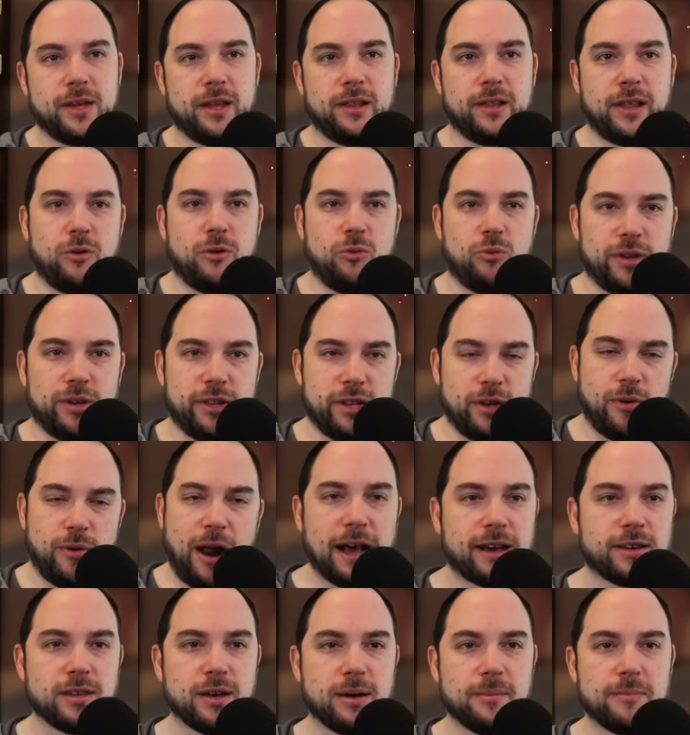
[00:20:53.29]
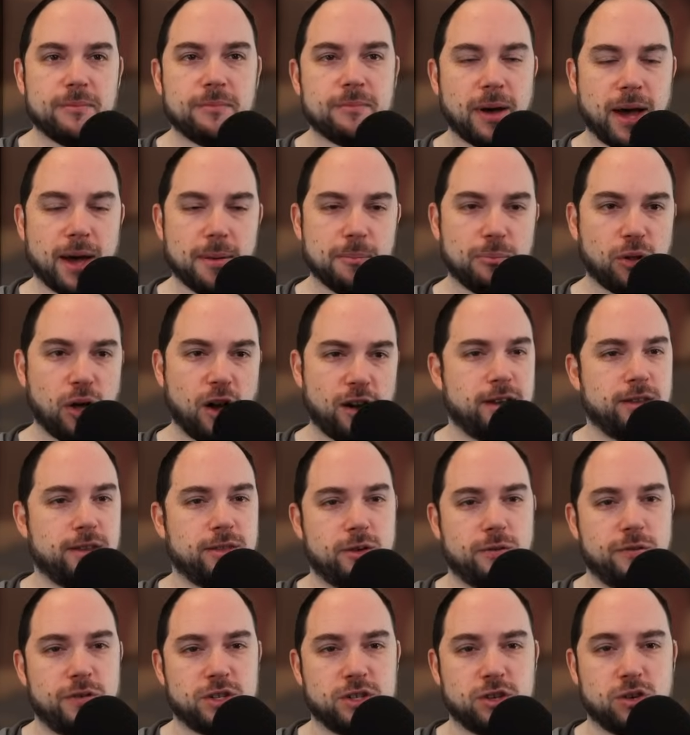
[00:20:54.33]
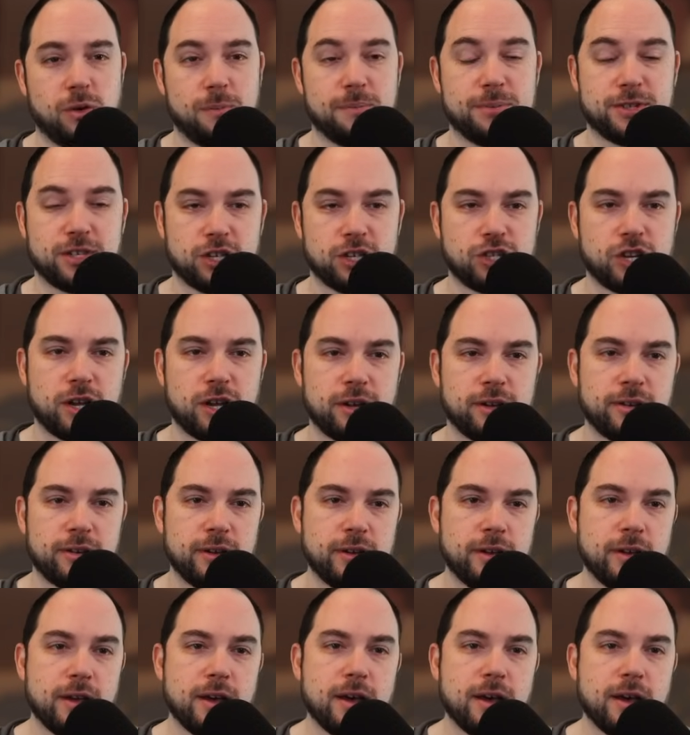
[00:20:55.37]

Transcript: and like really wreck them by blocking their physical position.